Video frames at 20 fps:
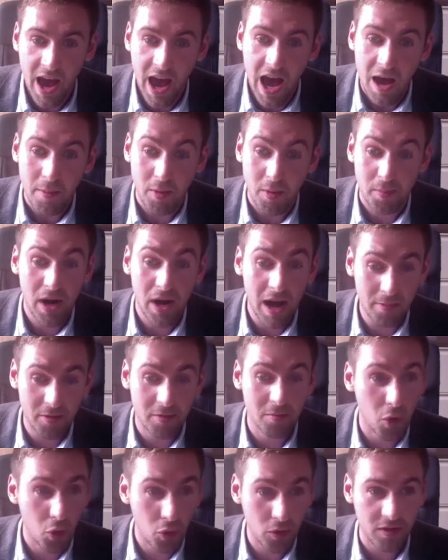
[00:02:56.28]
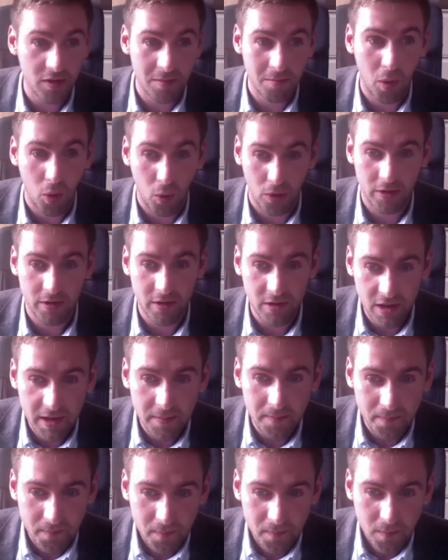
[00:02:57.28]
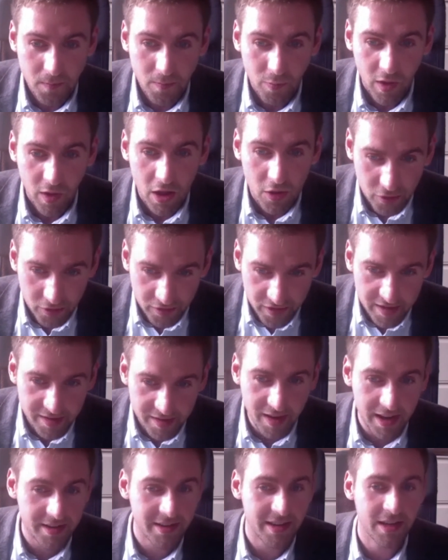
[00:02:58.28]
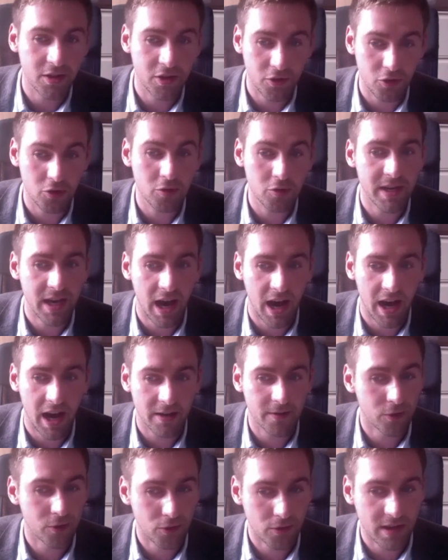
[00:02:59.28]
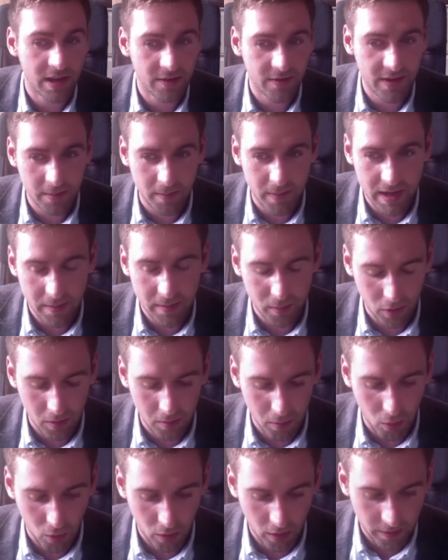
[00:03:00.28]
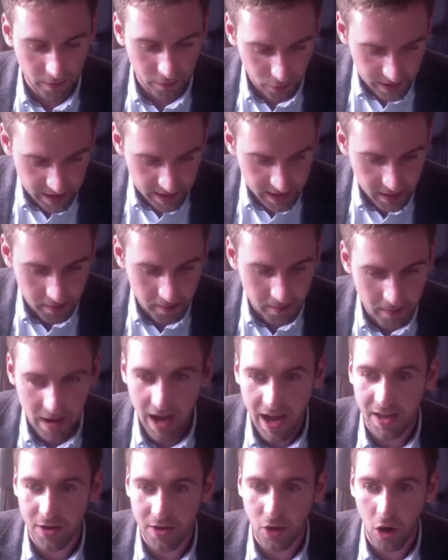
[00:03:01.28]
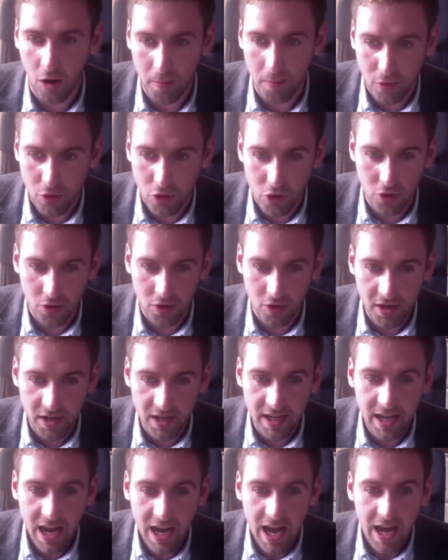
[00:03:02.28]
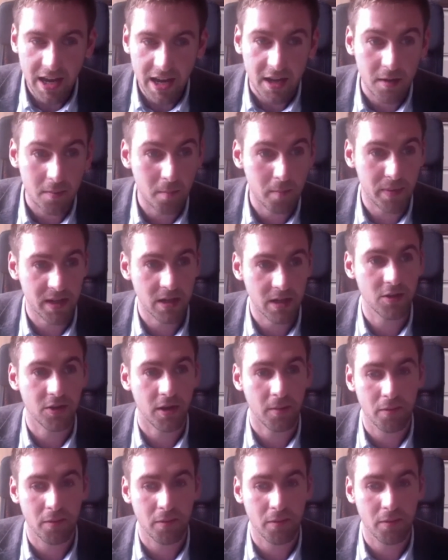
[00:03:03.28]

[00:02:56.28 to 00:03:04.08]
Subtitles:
But perhaps most importantly, there's this idea that UBI, through giving people more freedom and opportunity, can build up